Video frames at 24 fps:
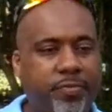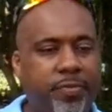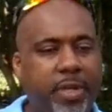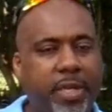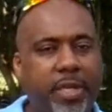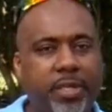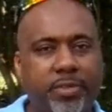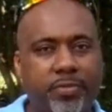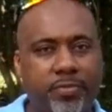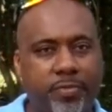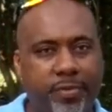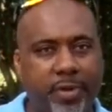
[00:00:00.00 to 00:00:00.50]

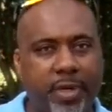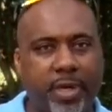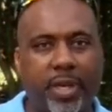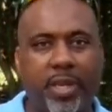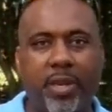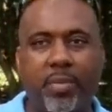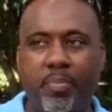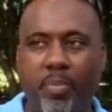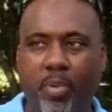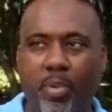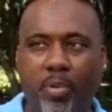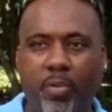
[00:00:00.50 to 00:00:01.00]
He's
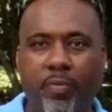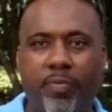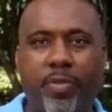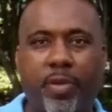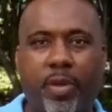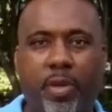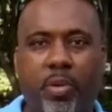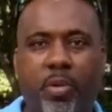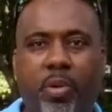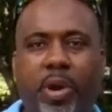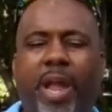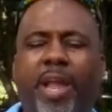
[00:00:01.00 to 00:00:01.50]
really moved
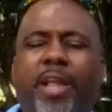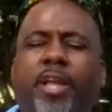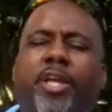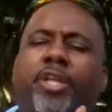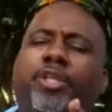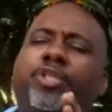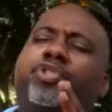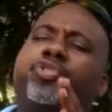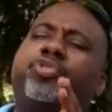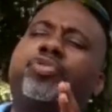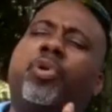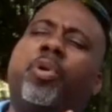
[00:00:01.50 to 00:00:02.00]
the court and
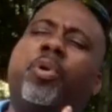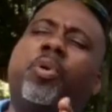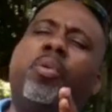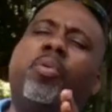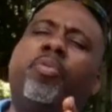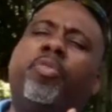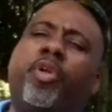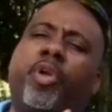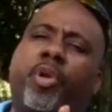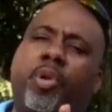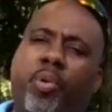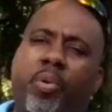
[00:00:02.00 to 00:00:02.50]

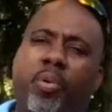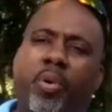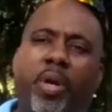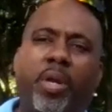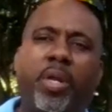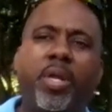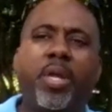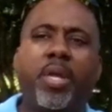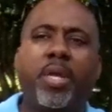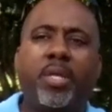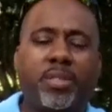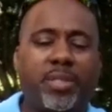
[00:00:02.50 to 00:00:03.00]
controlled the court
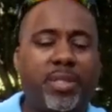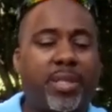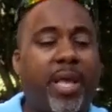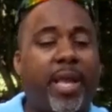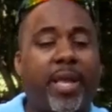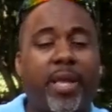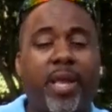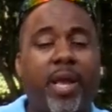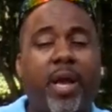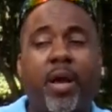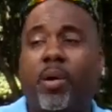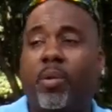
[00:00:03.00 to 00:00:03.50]
to
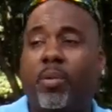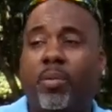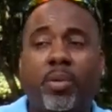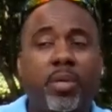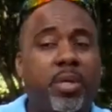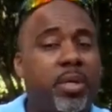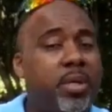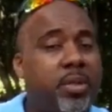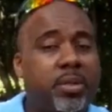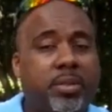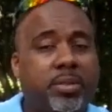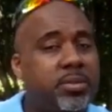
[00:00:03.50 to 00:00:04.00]
like, yo,
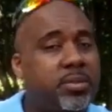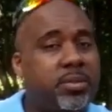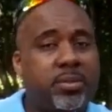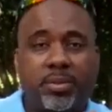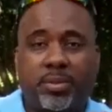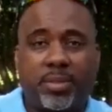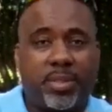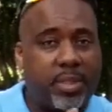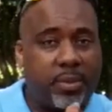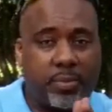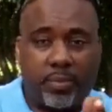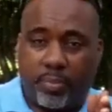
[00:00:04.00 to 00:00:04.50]

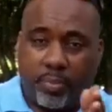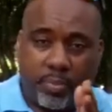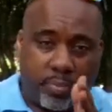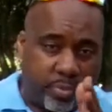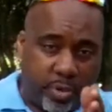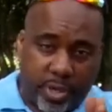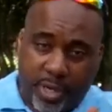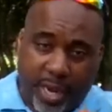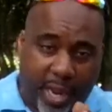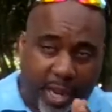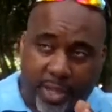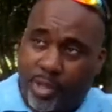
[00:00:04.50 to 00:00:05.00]

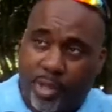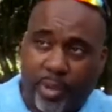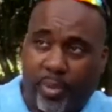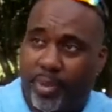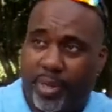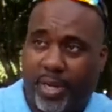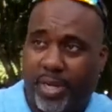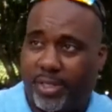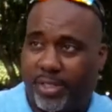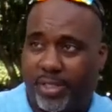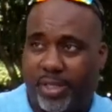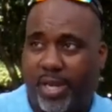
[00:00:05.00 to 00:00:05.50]
we're not
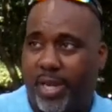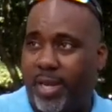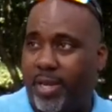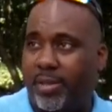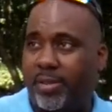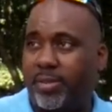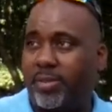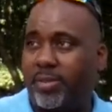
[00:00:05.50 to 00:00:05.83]
doing this yet.